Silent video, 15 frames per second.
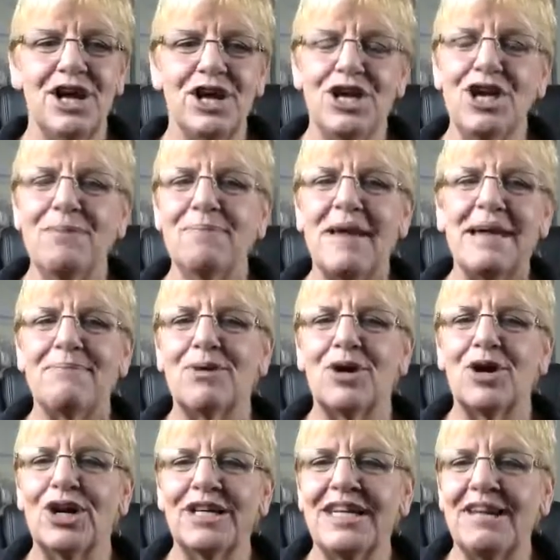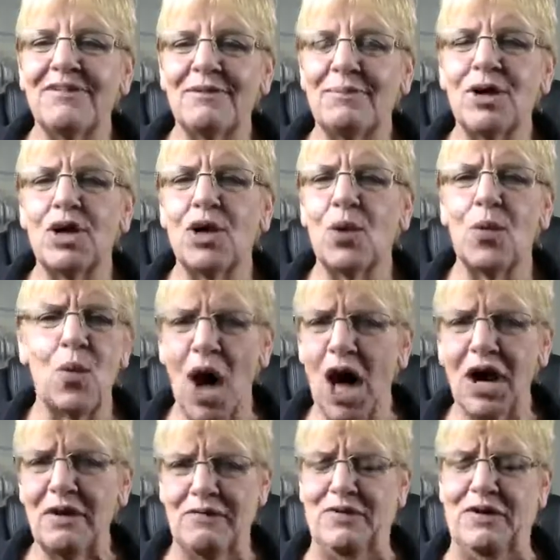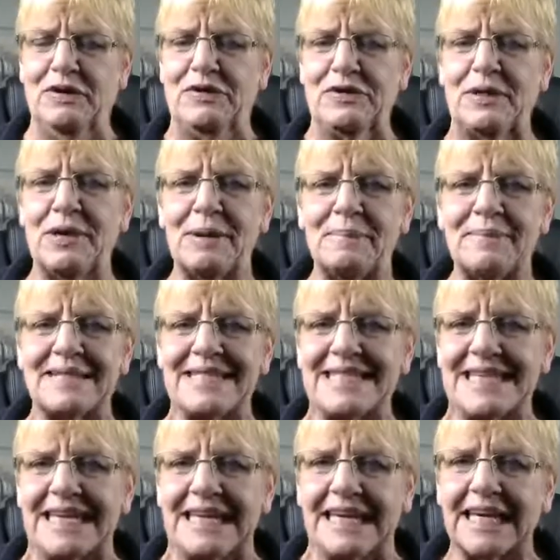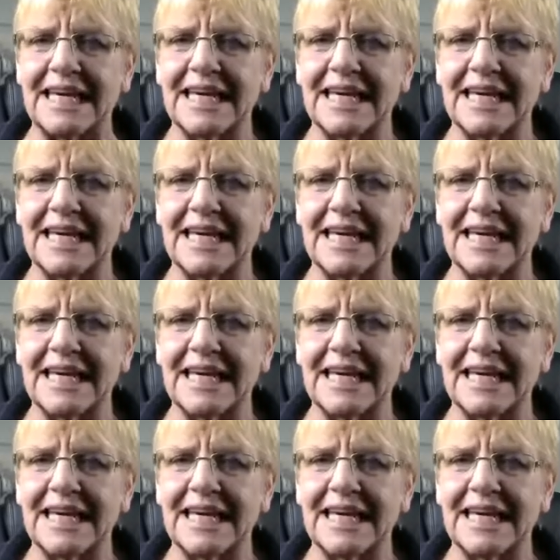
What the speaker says: You people couldn't even put a water filter on the sink.